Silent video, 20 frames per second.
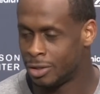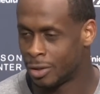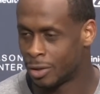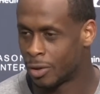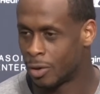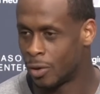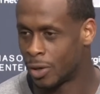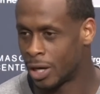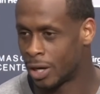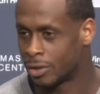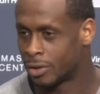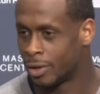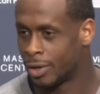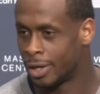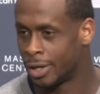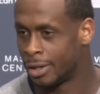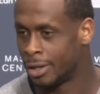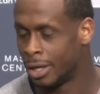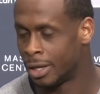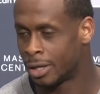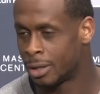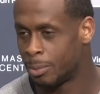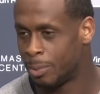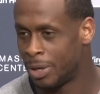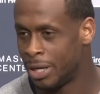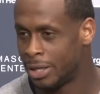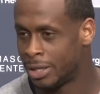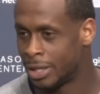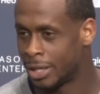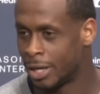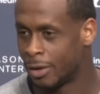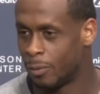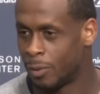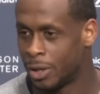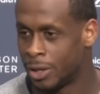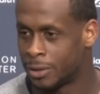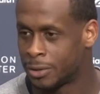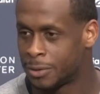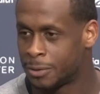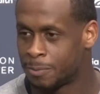going out there and competing to get
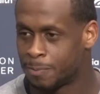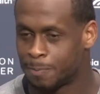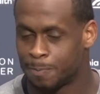wins.